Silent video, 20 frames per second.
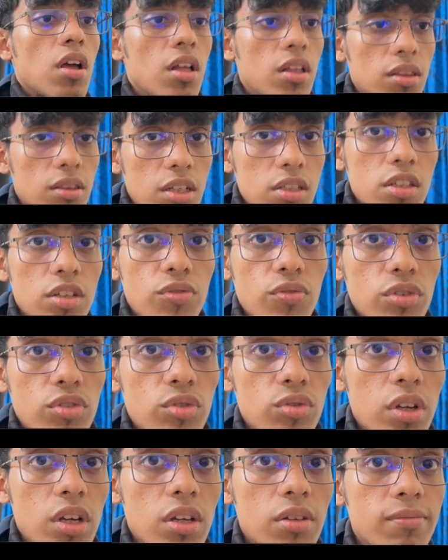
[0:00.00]
That's it for
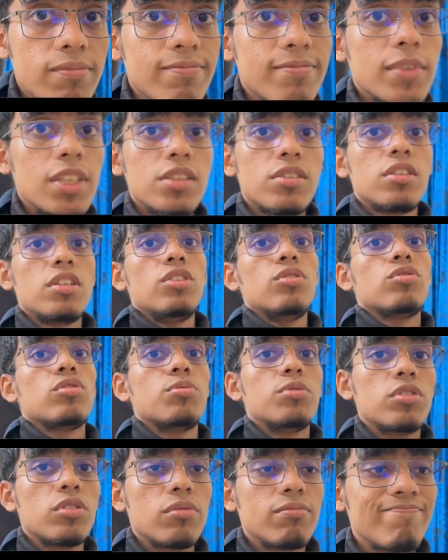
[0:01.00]
today. I'll see you
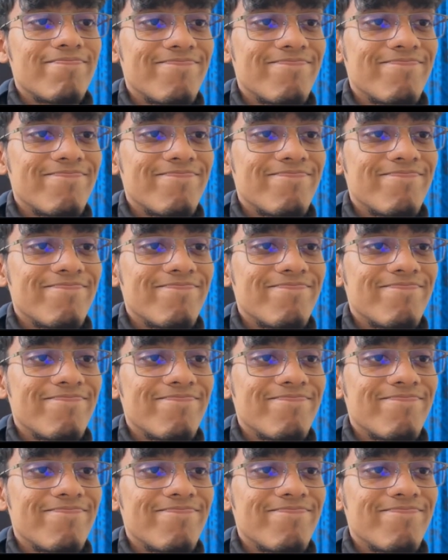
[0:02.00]
tomorrow.